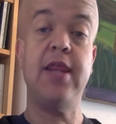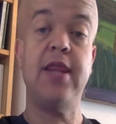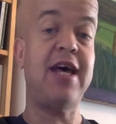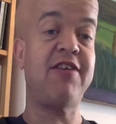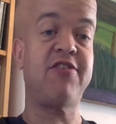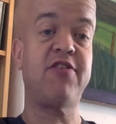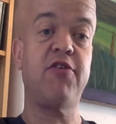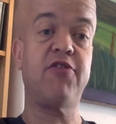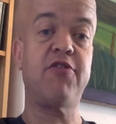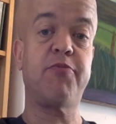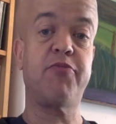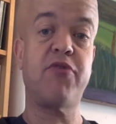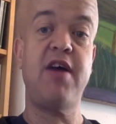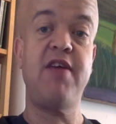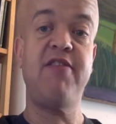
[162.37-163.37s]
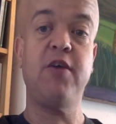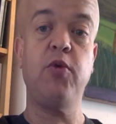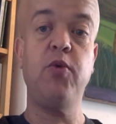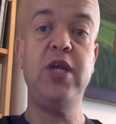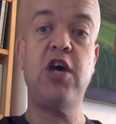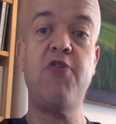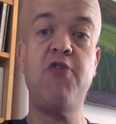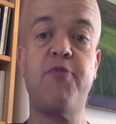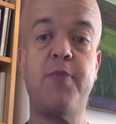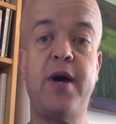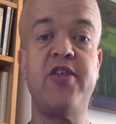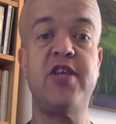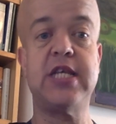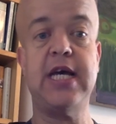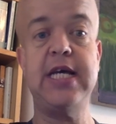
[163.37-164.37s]
That's not surprising. We know from
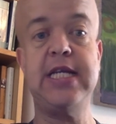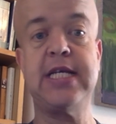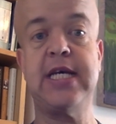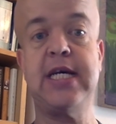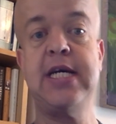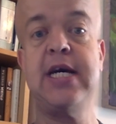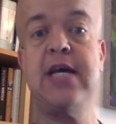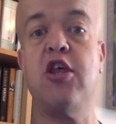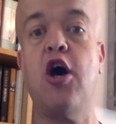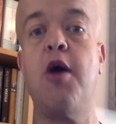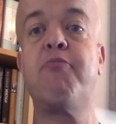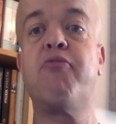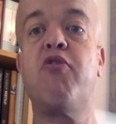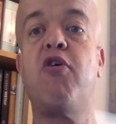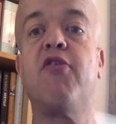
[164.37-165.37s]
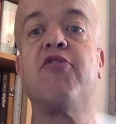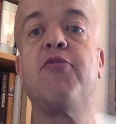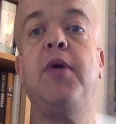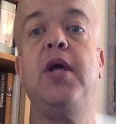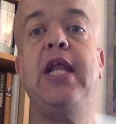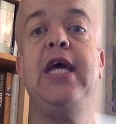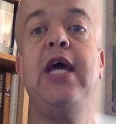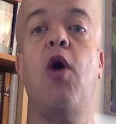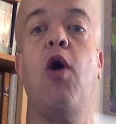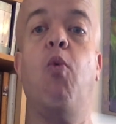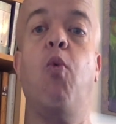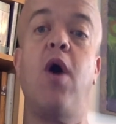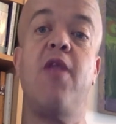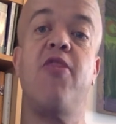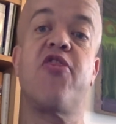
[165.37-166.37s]
other data that approximately
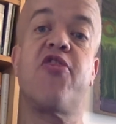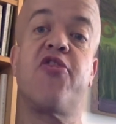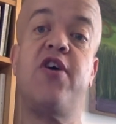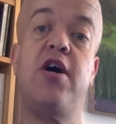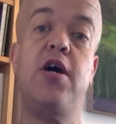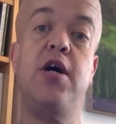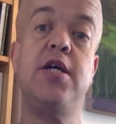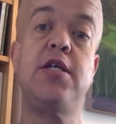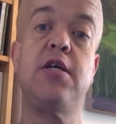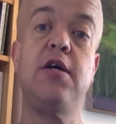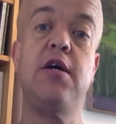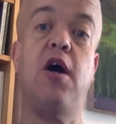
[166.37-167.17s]
one third